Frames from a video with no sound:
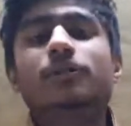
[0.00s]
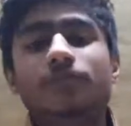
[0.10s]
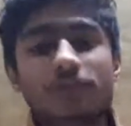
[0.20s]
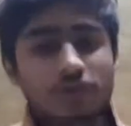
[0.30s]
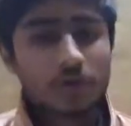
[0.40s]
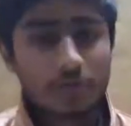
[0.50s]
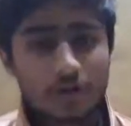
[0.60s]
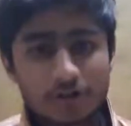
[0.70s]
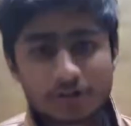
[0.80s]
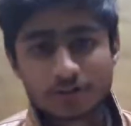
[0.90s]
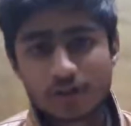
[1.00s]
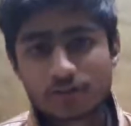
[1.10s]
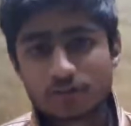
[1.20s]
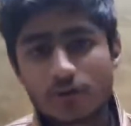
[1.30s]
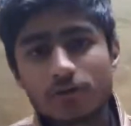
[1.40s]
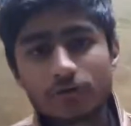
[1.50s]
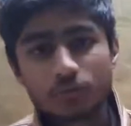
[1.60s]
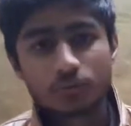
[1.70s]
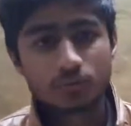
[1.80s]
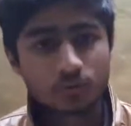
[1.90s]
once you have learned the sound, all
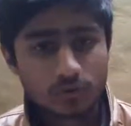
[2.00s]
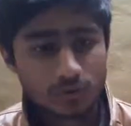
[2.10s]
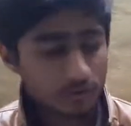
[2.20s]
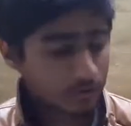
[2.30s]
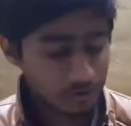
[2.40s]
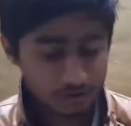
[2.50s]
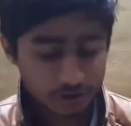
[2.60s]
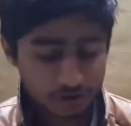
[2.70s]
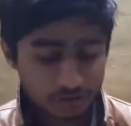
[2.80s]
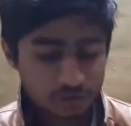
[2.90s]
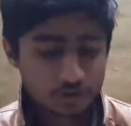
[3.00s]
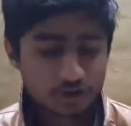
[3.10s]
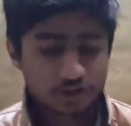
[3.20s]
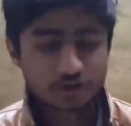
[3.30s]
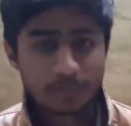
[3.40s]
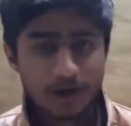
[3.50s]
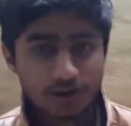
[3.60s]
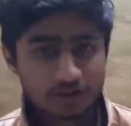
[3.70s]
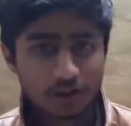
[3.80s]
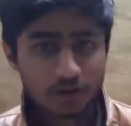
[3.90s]
you need to do is just
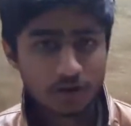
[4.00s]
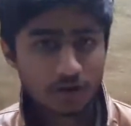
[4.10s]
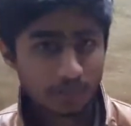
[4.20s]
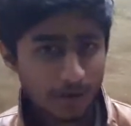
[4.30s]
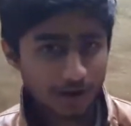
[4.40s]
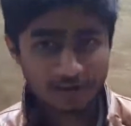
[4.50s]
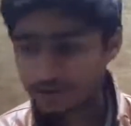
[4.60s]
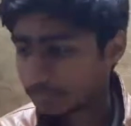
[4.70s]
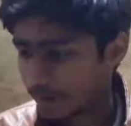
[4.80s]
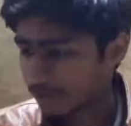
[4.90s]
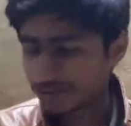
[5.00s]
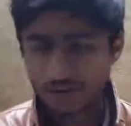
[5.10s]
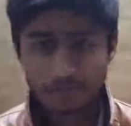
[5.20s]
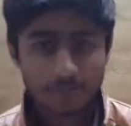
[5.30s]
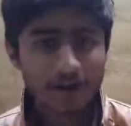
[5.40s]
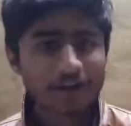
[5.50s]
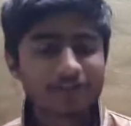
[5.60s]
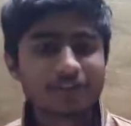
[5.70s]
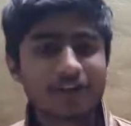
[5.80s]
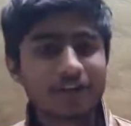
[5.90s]
practice a lot, practice and practice,
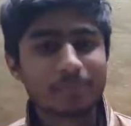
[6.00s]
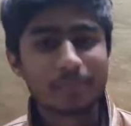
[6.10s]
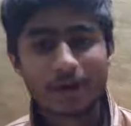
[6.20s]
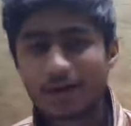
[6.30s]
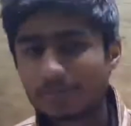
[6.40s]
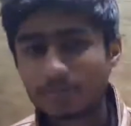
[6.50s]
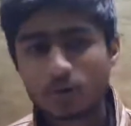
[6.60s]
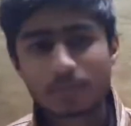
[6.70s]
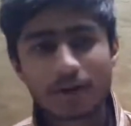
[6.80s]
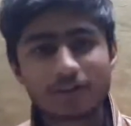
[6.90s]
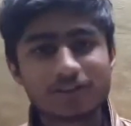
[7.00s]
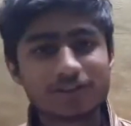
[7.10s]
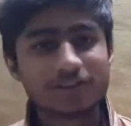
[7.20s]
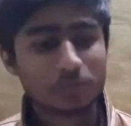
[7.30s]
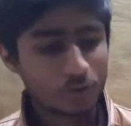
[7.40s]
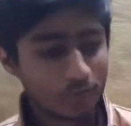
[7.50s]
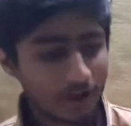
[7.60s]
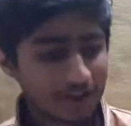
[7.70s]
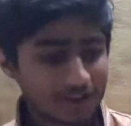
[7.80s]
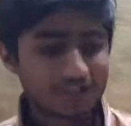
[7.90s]
and more practice and more
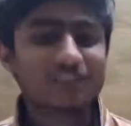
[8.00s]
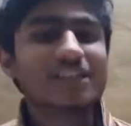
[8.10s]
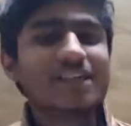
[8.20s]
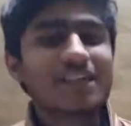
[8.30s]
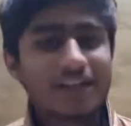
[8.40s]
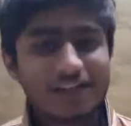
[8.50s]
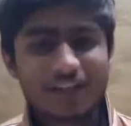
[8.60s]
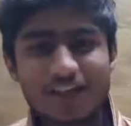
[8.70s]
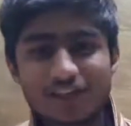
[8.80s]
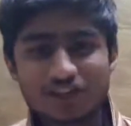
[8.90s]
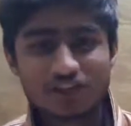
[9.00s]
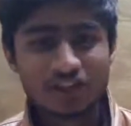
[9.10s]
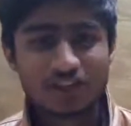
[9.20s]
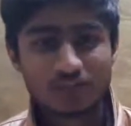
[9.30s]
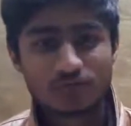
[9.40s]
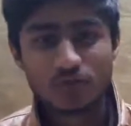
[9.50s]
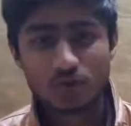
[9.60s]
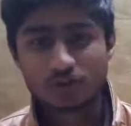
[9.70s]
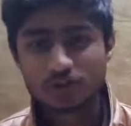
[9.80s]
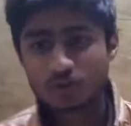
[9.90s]
practice, and that is it for
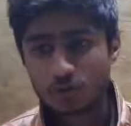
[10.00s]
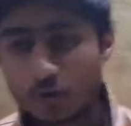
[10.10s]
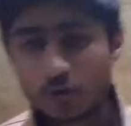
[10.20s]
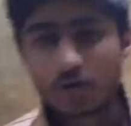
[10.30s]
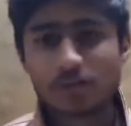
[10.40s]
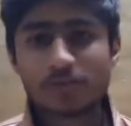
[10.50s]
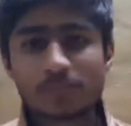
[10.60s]
this tutorial.